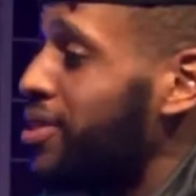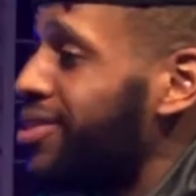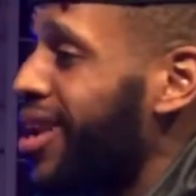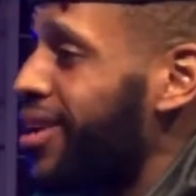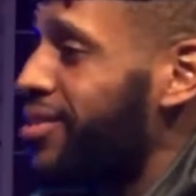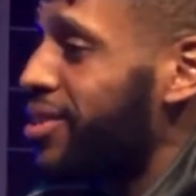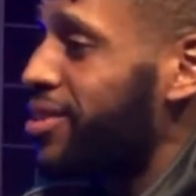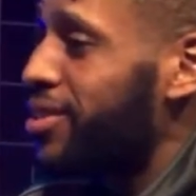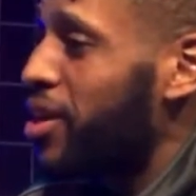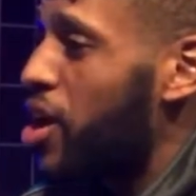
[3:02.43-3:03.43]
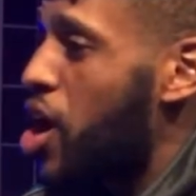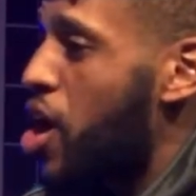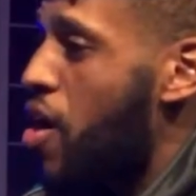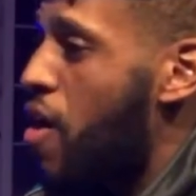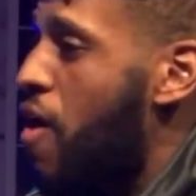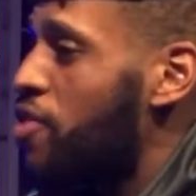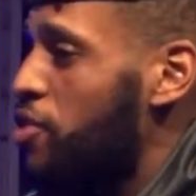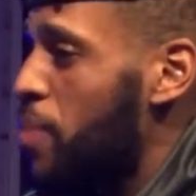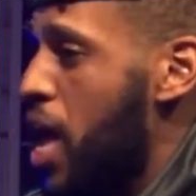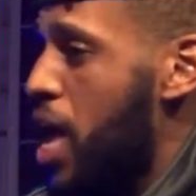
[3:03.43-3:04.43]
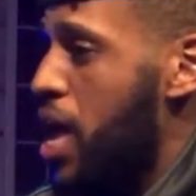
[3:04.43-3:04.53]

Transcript: the scientist's office pet?